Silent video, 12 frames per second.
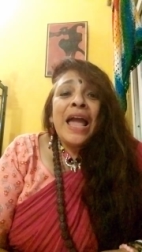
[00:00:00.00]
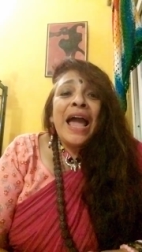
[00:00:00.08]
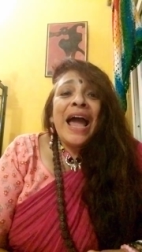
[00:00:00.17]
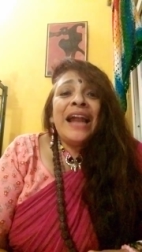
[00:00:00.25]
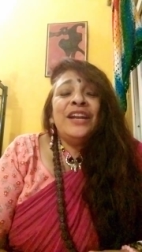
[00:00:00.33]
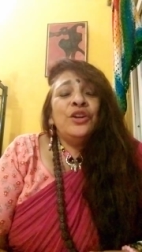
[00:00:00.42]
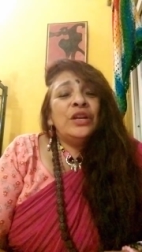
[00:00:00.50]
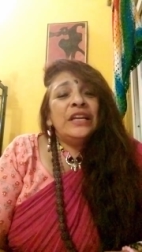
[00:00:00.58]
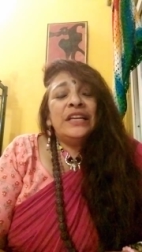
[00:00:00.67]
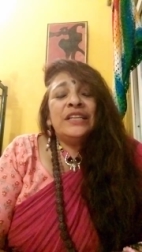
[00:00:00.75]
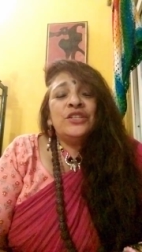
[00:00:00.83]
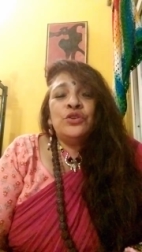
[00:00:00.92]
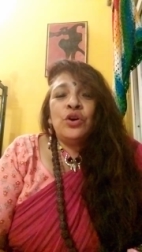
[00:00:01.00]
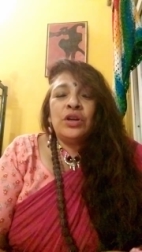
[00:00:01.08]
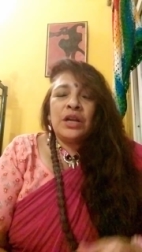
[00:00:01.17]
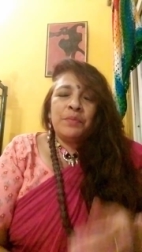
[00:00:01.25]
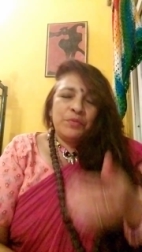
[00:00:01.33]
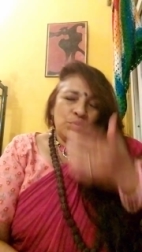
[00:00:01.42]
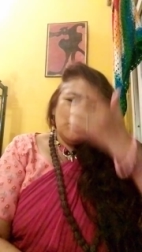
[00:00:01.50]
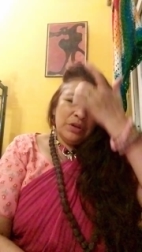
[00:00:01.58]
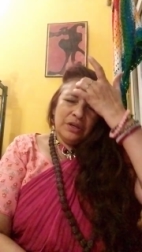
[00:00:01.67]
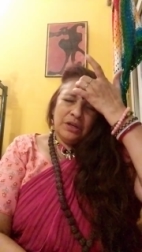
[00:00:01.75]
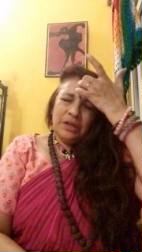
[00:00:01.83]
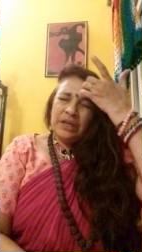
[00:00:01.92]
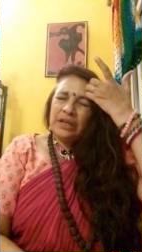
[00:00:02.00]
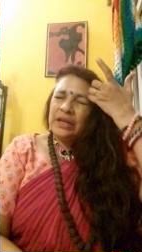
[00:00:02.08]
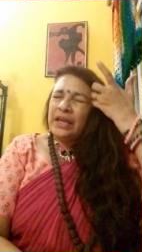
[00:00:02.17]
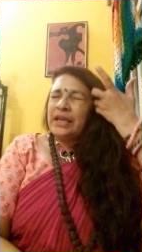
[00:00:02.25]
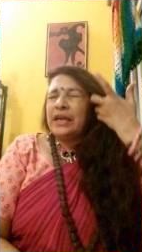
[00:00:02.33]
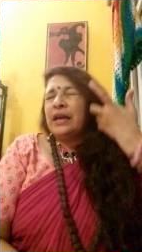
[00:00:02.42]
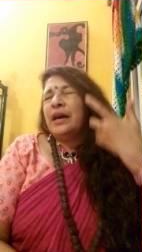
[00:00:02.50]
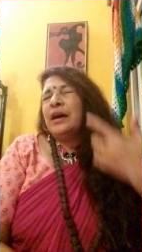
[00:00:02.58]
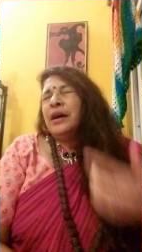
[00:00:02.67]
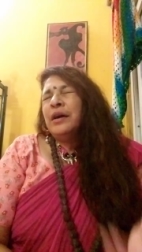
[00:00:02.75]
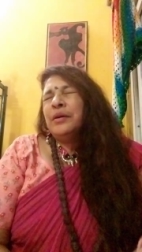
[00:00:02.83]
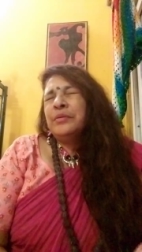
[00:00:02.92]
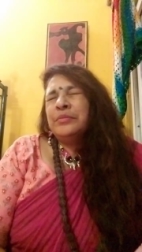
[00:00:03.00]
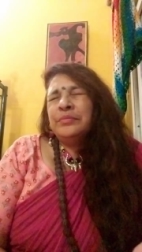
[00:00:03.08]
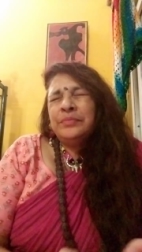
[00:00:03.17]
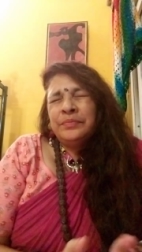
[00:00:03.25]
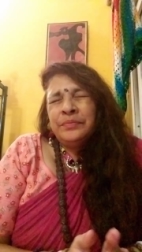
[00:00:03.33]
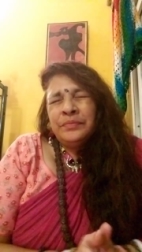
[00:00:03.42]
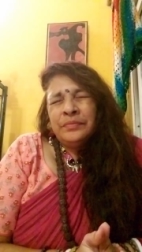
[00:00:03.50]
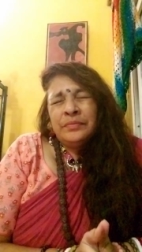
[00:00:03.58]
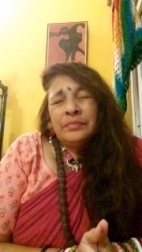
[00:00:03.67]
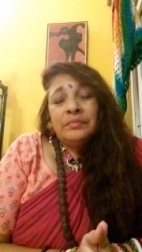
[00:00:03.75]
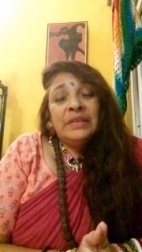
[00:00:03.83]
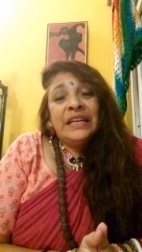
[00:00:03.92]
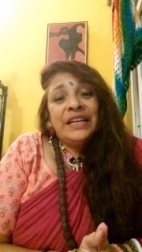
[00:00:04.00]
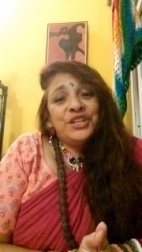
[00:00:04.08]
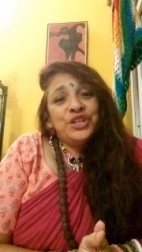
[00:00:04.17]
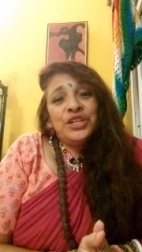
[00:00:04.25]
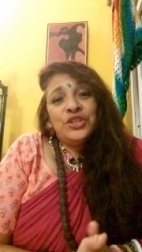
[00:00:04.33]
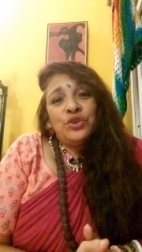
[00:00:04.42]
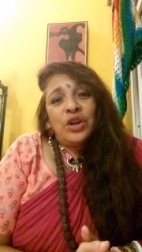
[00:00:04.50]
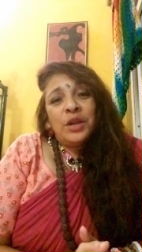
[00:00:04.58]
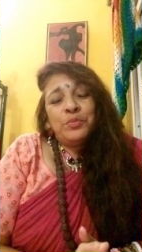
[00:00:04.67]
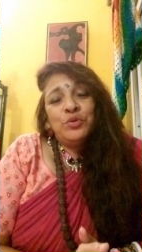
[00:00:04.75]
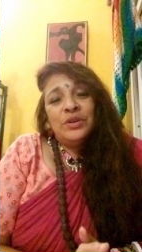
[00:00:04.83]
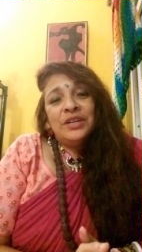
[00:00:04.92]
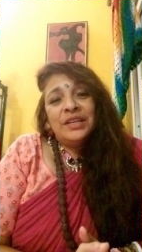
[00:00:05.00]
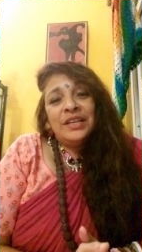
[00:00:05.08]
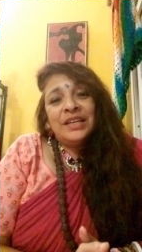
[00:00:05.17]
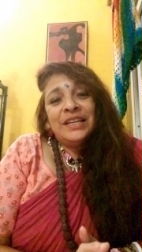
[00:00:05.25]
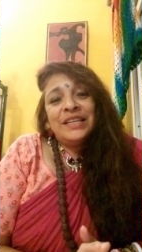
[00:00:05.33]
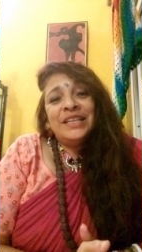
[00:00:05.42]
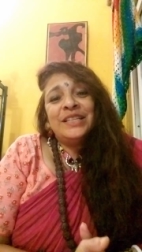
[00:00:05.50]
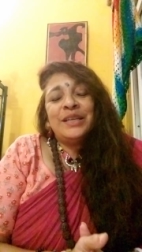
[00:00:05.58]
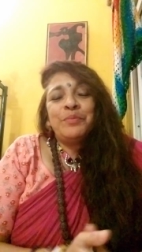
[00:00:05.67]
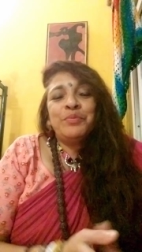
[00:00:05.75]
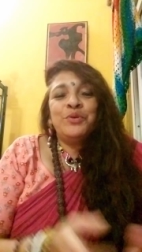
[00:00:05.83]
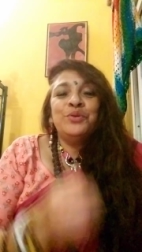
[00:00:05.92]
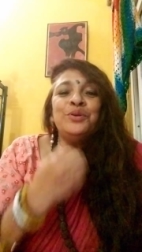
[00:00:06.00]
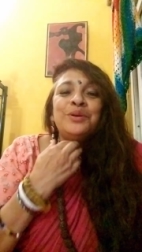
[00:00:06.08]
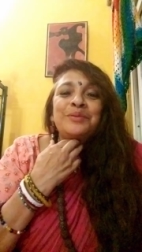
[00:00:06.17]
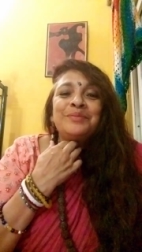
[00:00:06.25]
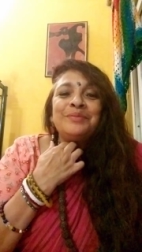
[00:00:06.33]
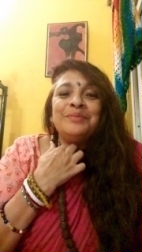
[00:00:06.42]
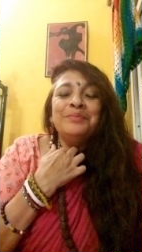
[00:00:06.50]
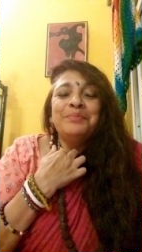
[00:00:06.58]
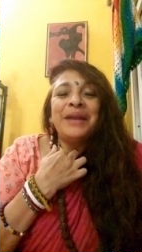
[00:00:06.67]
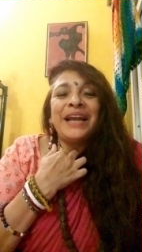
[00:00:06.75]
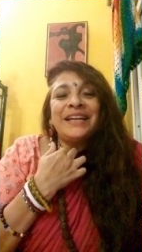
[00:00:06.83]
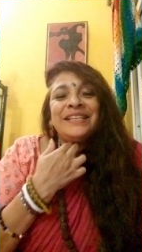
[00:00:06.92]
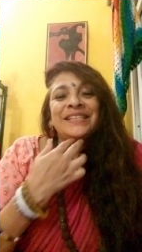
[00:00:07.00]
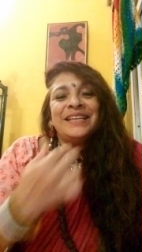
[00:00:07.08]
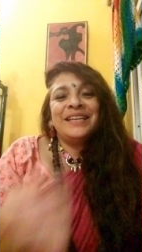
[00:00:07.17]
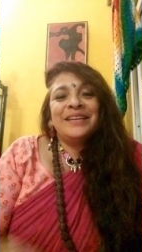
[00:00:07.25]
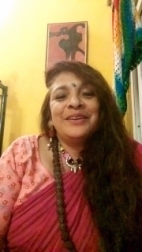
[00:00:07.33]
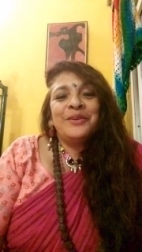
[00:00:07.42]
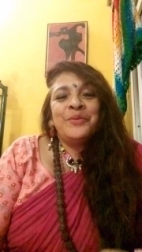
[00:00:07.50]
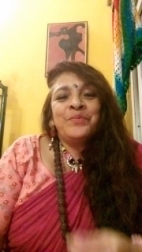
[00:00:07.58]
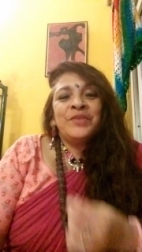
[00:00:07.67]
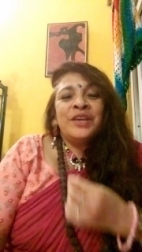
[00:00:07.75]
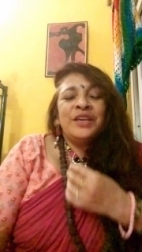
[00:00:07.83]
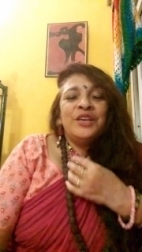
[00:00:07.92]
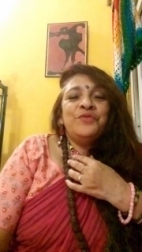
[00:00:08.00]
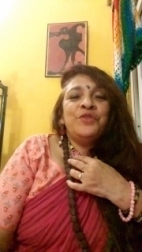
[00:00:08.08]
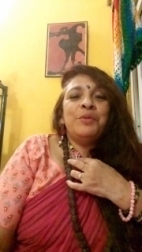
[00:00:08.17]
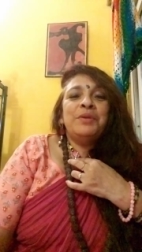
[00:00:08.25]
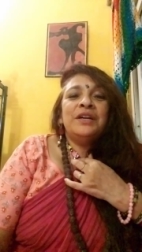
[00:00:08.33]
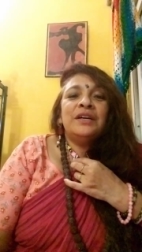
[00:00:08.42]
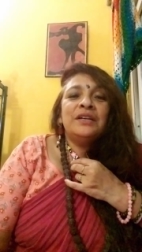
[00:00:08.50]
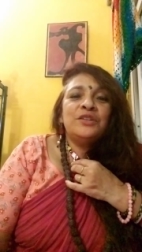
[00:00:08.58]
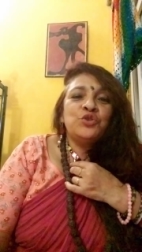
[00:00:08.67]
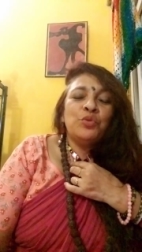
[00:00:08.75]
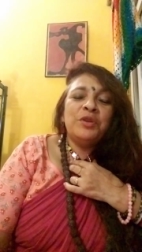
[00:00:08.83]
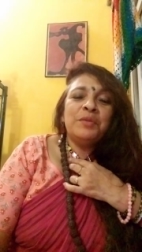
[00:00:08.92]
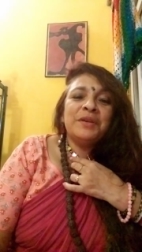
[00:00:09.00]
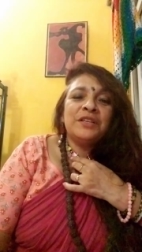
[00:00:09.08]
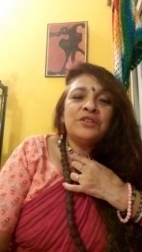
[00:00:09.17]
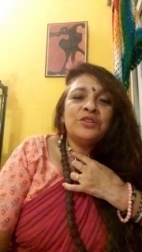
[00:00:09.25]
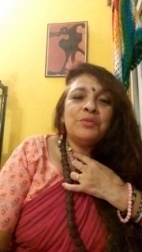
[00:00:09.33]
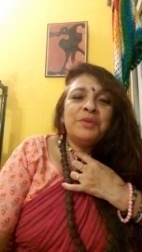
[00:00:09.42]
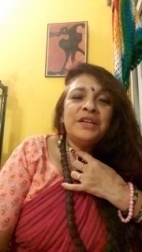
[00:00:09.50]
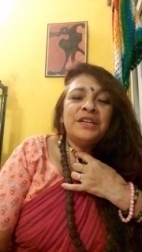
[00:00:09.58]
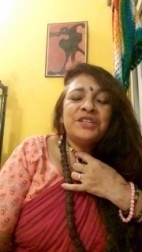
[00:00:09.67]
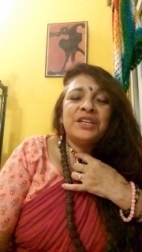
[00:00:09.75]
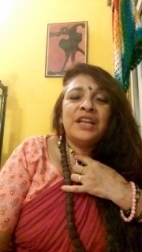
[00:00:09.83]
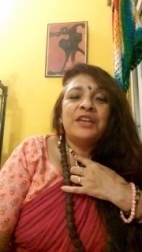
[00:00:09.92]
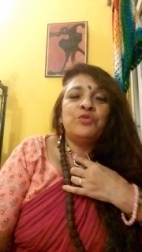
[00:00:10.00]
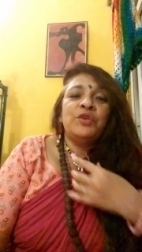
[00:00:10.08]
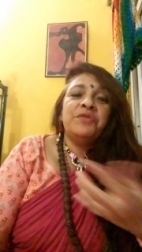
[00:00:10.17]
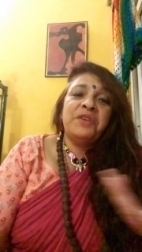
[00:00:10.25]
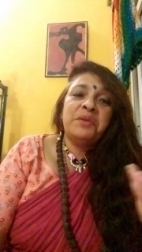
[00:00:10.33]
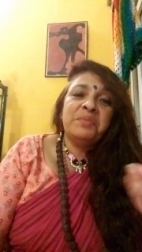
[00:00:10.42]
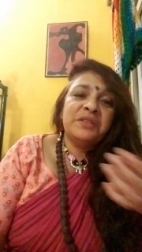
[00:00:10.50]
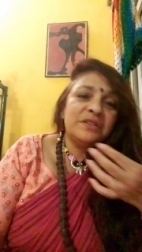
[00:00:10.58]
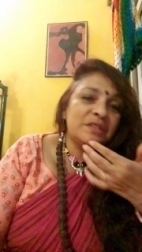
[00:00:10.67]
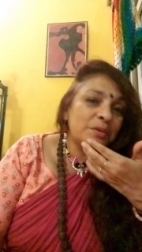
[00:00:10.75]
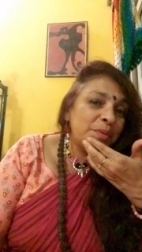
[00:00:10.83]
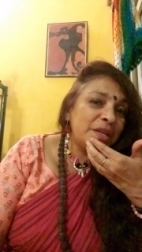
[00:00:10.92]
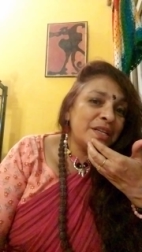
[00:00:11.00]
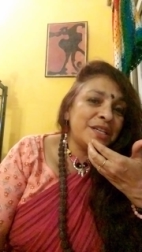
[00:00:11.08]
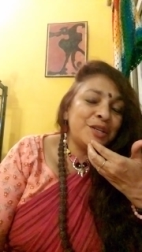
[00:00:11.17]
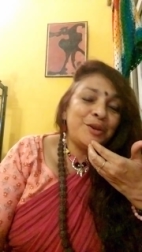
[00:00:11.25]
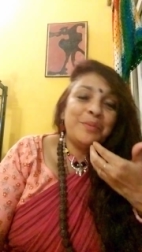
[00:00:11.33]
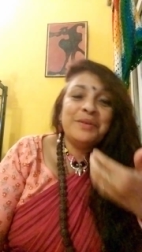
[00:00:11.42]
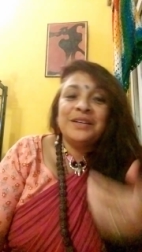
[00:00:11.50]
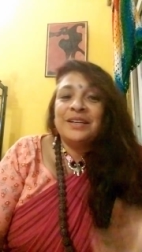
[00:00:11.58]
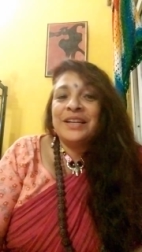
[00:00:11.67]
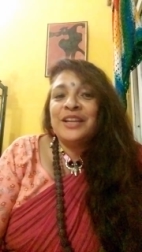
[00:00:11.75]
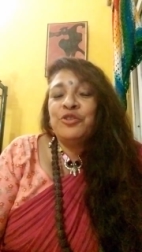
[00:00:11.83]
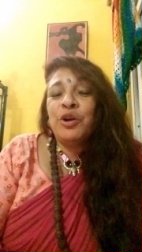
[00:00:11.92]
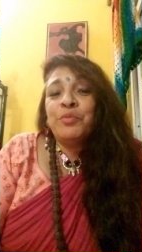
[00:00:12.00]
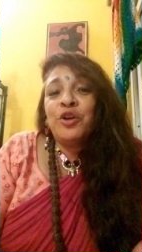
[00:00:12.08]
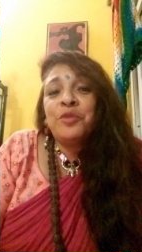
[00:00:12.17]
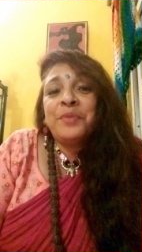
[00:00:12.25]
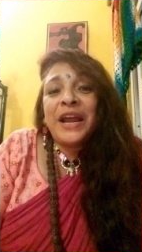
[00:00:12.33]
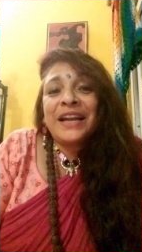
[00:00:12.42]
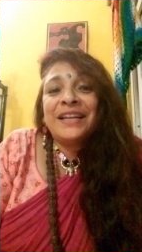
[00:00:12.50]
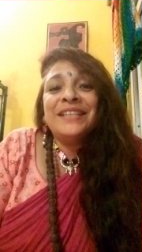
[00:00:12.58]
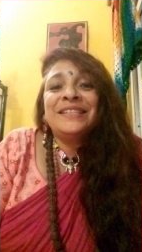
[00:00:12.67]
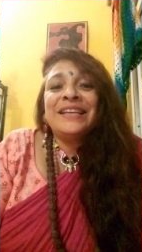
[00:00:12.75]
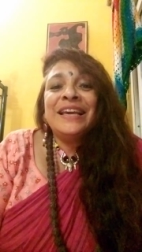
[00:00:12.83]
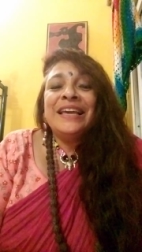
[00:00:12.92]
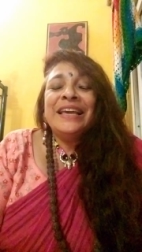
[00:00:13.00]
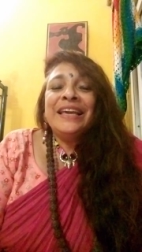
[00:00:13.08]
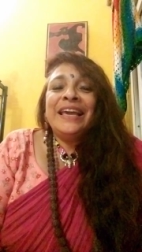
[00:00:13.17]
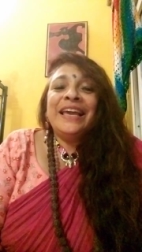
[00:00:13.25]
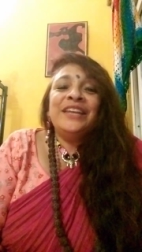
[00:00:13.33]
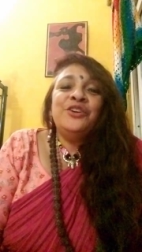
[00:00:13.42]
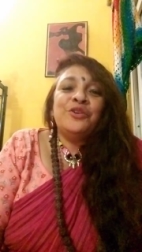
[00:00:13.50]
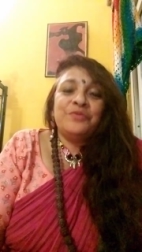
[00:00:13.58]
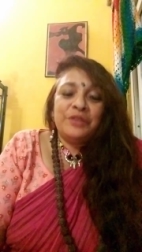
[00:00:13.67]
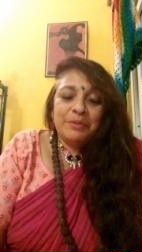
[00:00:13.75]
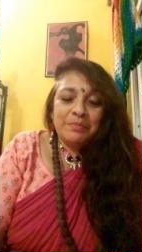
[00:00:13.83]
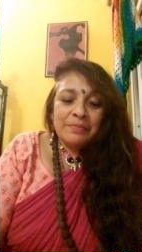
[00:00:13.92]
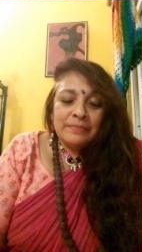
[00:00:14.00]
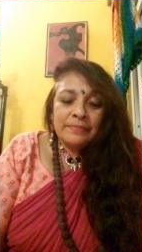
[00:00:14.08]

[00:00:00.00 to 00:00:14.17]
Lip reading: And it is not up to learning, like meditation is not up to learning. It is up to practicing. If you have learned so many methods of meditation, like 25 methods of meditation you have learned, and you have not practiced any of them,